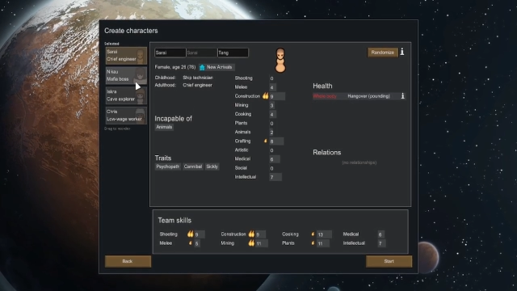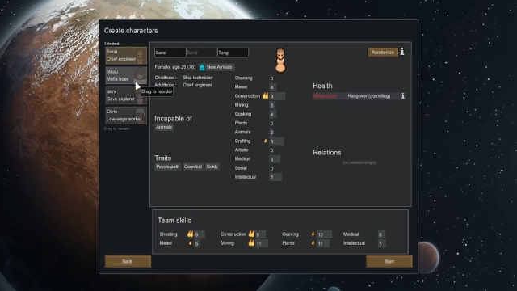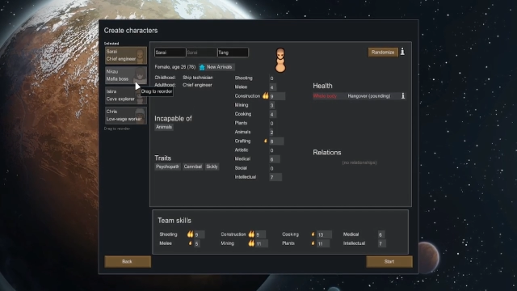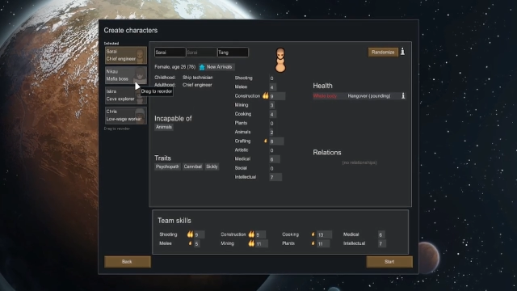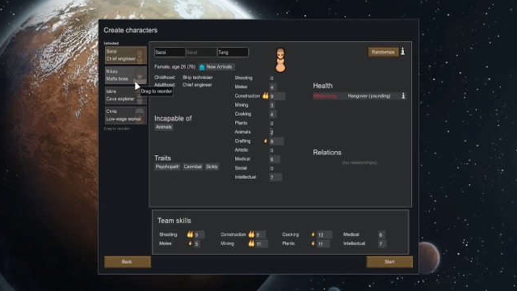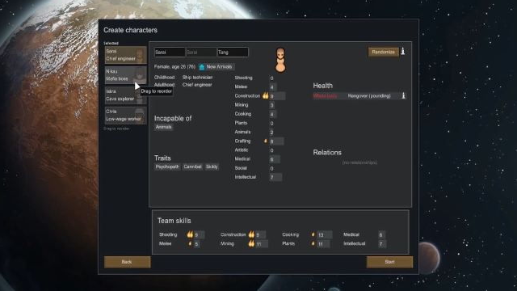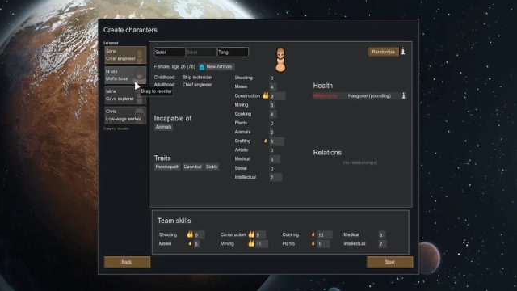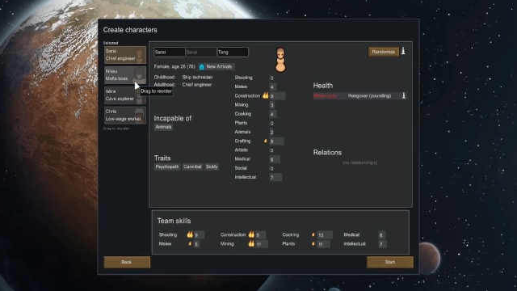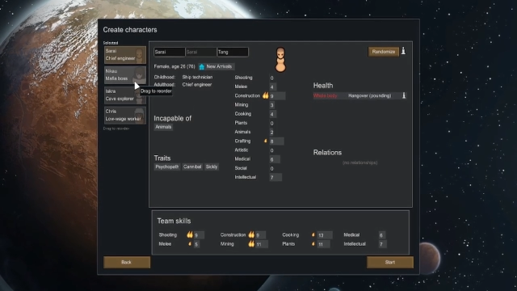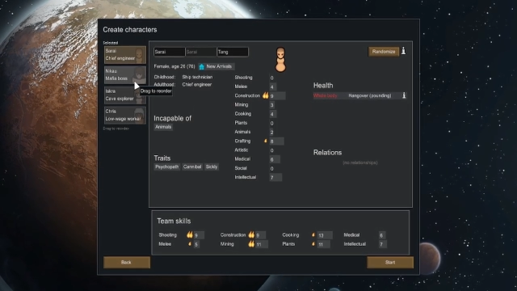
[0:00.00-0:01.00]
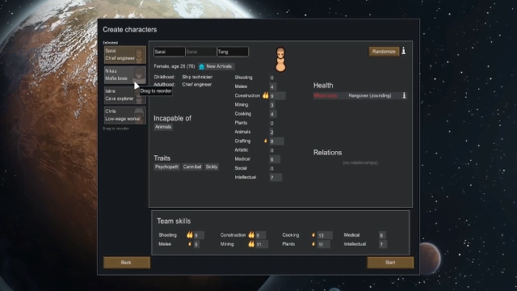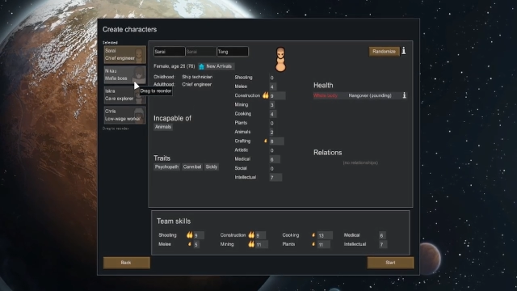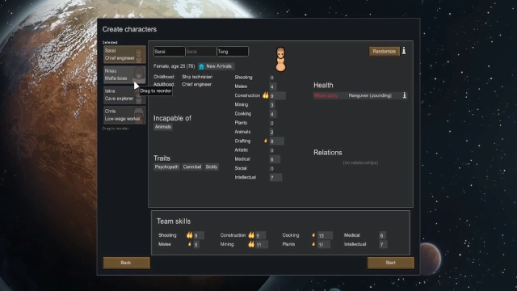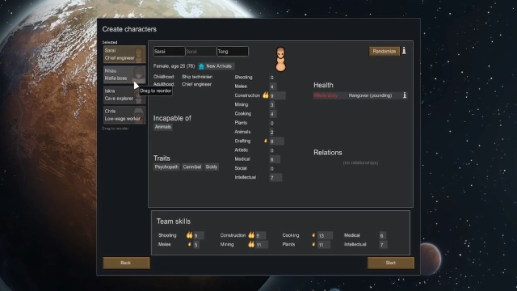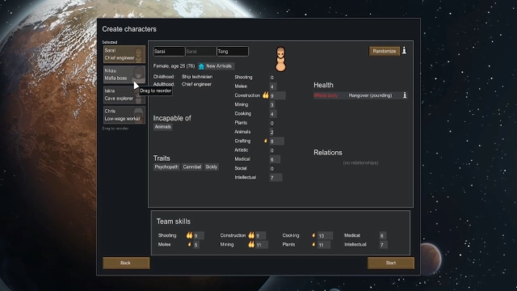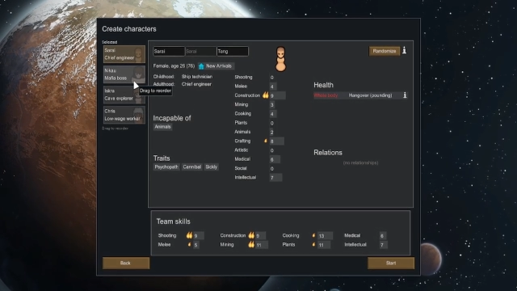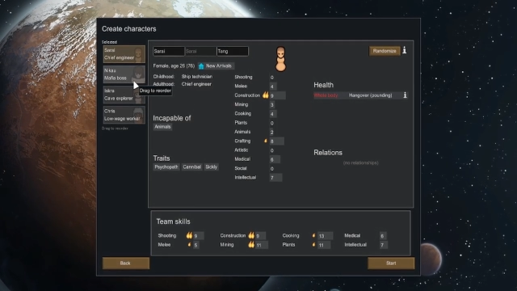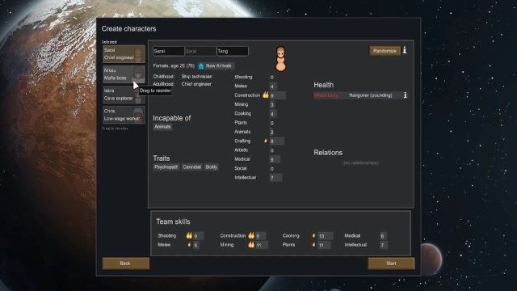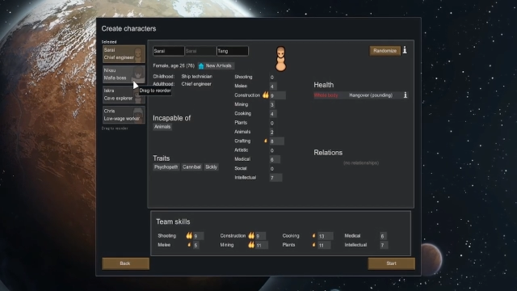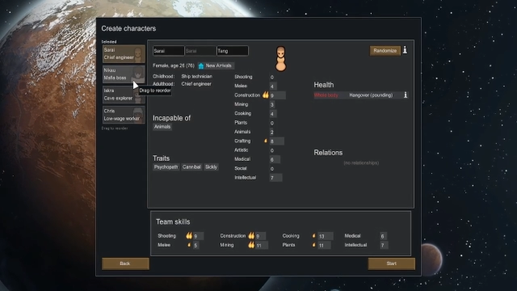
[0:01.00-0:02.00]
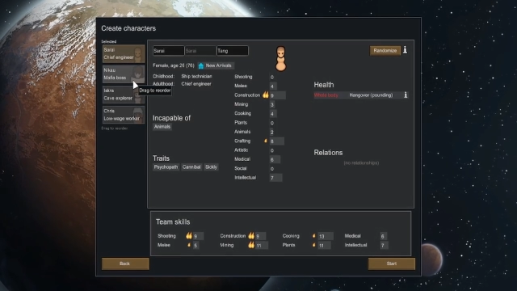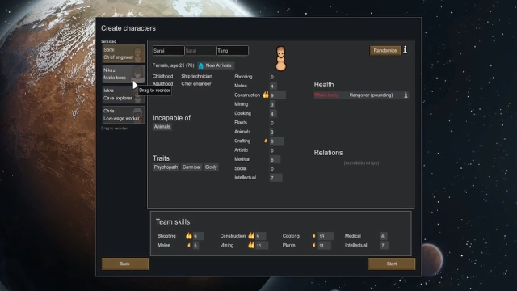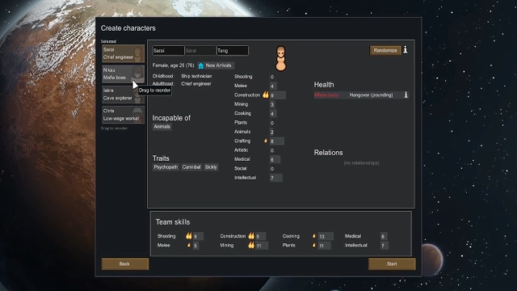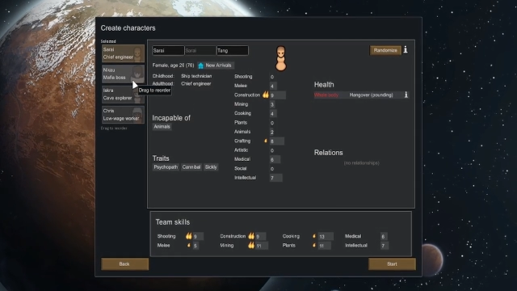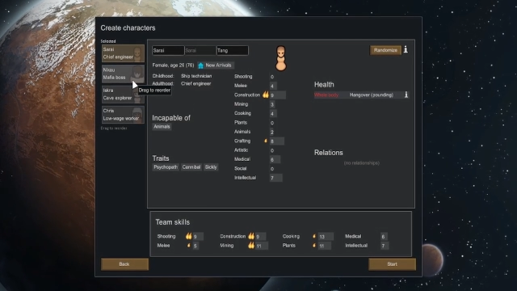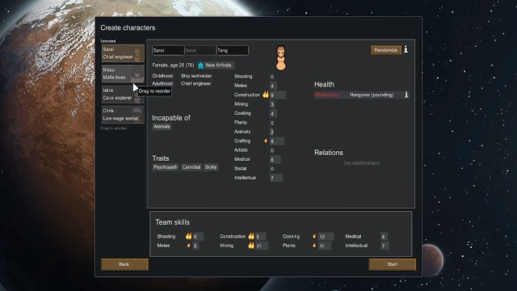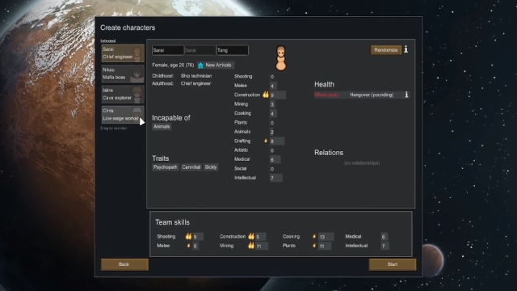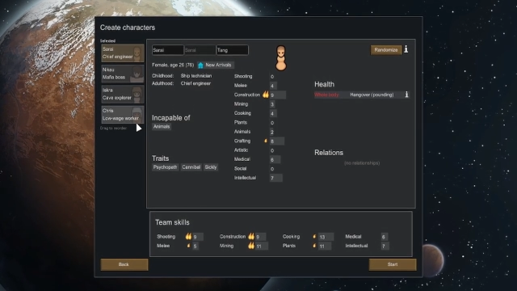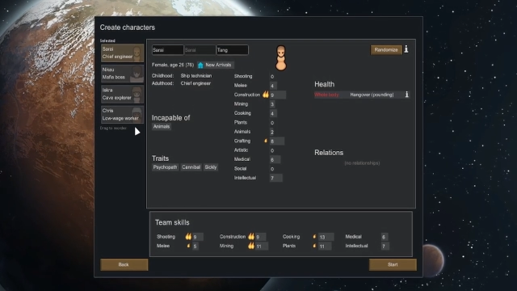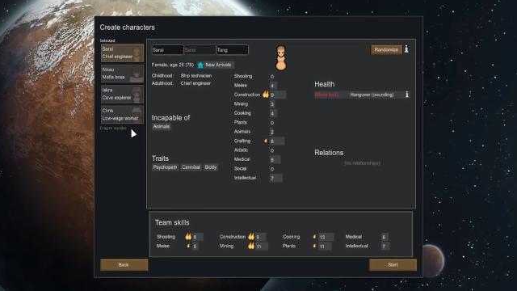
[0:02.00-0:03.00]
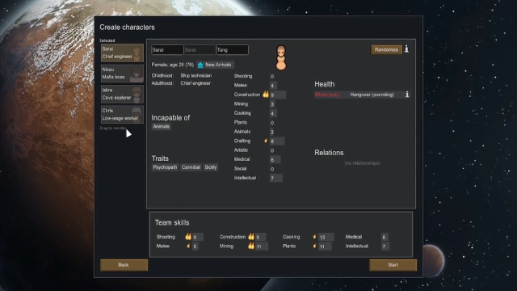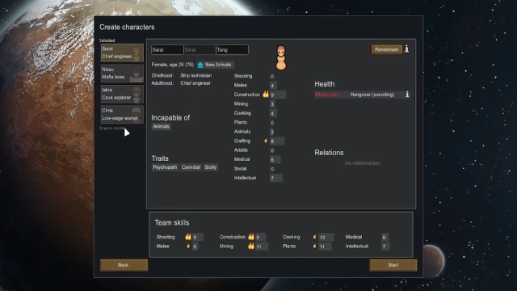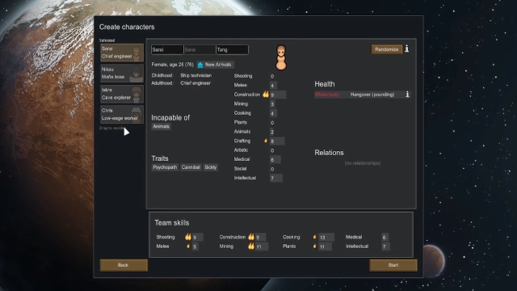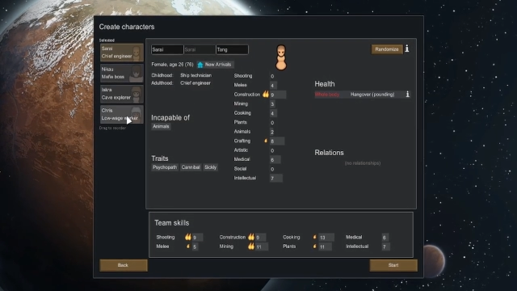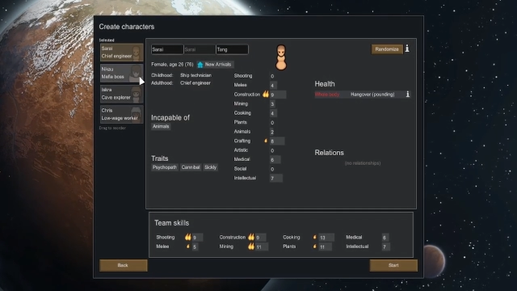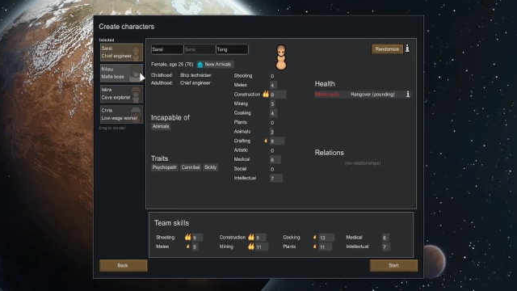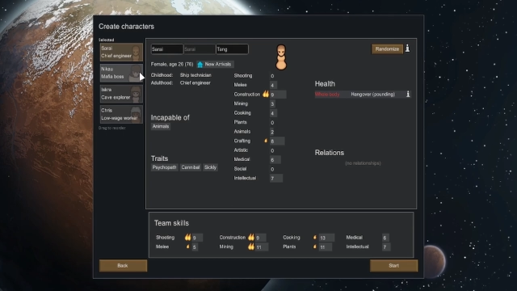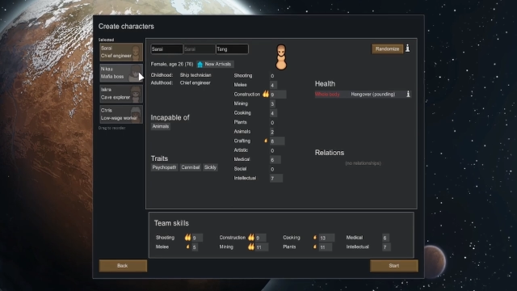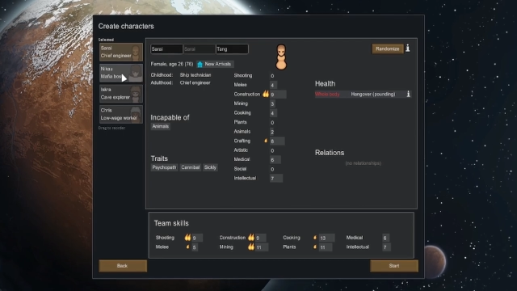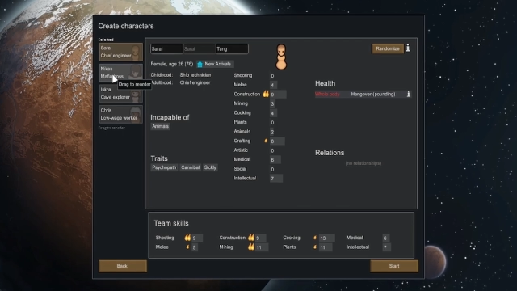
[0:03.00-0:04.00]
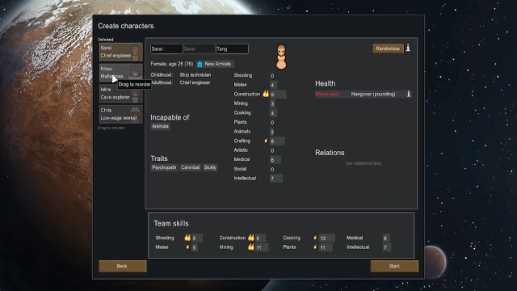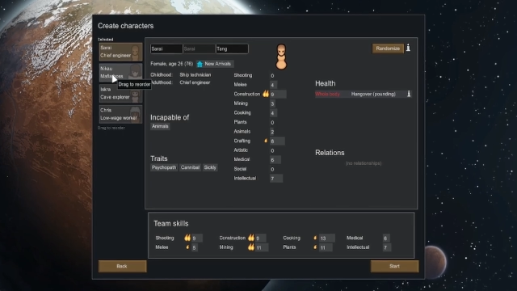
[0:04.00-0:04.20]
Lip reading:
[unreadable: no face in view]